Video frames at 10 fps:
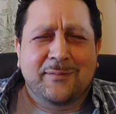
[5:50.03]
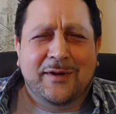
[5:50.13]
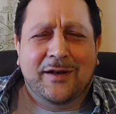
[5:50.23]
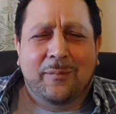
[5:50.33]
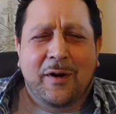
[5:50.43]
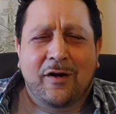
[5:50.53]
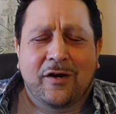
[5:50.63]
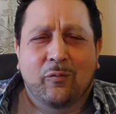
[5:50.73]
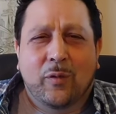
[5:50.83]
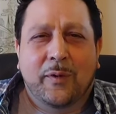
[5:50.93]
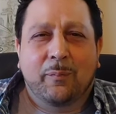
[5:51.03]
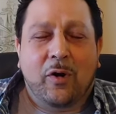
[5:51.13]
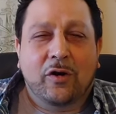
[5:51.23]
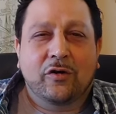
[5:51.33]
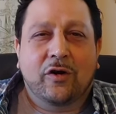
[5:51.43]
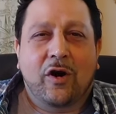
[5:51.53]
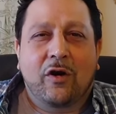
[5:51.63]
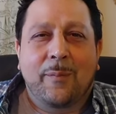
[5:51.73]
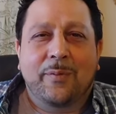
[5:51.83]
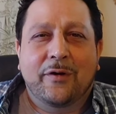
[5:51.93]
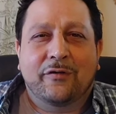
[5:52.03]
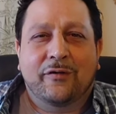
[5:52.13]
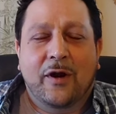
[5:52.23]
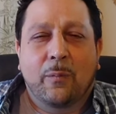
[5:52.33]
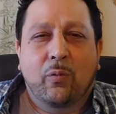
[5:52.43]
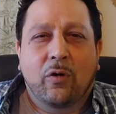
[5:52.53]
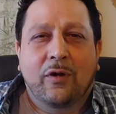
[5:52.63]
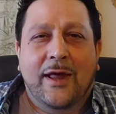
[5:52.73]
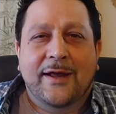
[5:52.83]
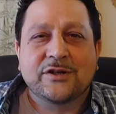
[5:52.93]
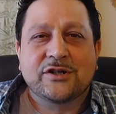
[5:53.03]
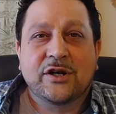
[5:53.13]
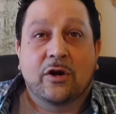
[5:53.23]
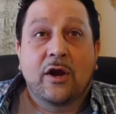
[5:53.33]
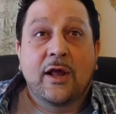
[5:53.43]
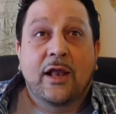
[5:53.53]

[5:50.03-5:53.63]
I mean, an American woman parked her car at Pearson Airport last year,